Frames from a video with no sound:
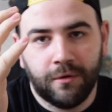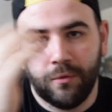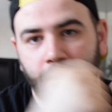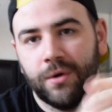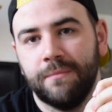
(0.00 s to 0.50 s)

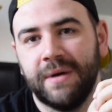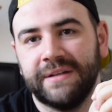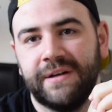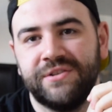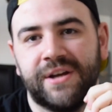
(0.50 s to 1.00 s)
Welcome back
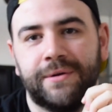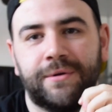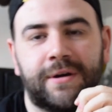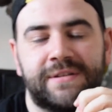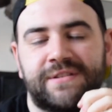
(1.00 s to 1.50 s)
to the channel,
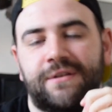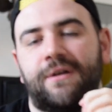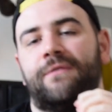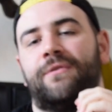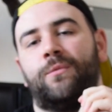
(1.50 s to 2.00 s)
guys.
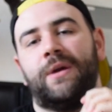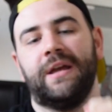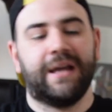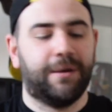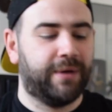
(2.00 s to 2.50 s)
Start of the
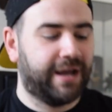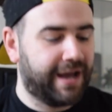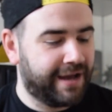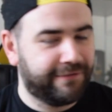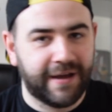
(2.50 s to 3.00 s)
week, and we
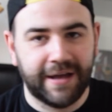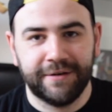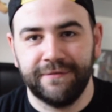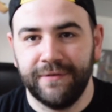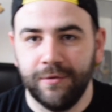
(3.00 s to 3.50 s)
have had
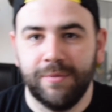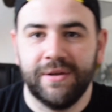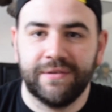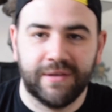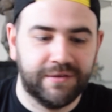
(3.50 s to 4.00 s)
a few
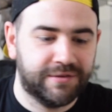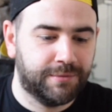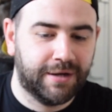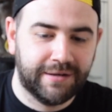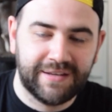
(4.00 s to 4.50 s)
bits in, so
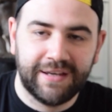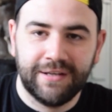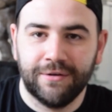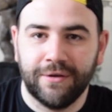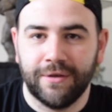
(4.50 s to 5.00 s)
we're going to take
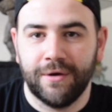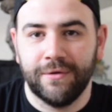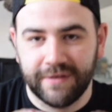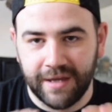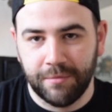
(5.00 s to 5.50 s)
a look at
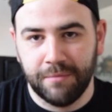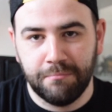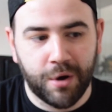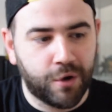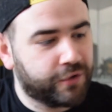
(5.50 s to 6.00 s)
those, get them
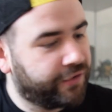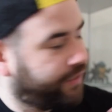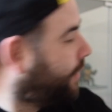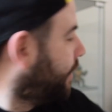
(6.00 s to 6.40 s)
unboxed,